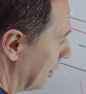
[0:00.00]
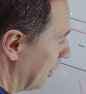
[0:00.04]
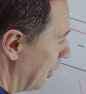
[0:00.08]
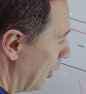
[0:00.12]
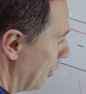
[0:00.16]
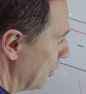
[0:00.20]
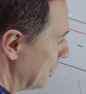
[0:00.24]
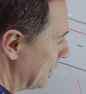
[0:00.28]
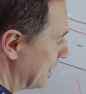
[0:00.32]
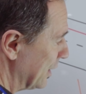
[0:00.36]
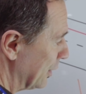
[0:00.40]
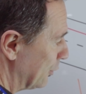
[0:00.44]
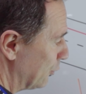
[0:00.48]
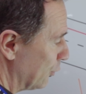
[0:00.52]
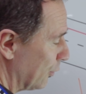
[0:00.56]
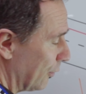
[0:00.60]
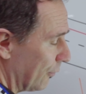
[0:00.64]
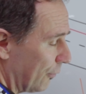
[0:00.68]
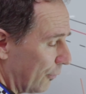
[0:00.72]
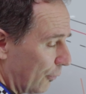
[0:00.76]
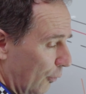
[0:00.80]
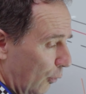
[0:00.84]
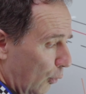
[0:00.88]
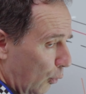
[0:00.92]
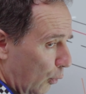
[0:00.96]
closer to
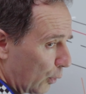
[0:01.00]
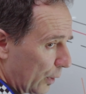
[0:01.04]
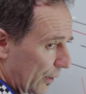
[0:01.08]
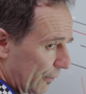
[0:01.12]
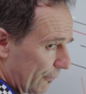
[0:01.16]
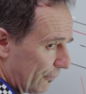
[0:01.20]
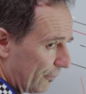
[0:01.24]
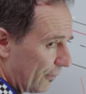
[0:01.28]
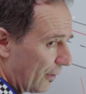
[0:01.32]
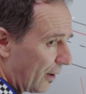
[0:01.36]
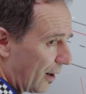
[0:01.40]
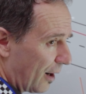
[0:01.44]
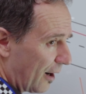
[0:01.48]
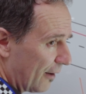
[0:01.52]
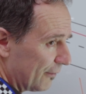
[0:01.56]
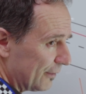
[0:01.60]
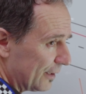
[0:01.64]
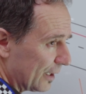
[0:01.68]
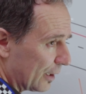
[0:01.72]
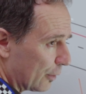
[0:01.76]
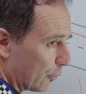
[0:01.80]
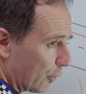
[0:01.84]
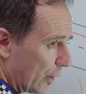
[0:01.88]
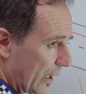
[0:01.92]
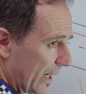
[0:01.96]
a
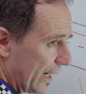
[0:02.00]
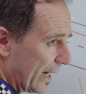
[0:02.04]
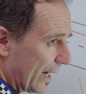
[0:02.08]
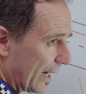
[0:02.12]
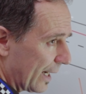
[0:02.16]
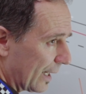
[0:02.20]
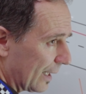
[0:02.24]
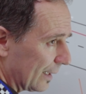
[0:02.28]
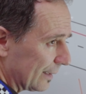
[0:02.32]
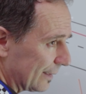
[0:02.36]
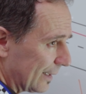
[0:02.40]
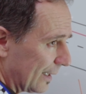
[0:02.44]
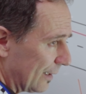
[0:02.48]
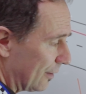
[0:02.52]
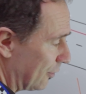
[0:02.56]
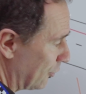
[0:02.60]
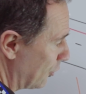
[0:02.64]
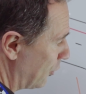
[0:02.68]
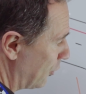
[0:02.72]
45-degree angle than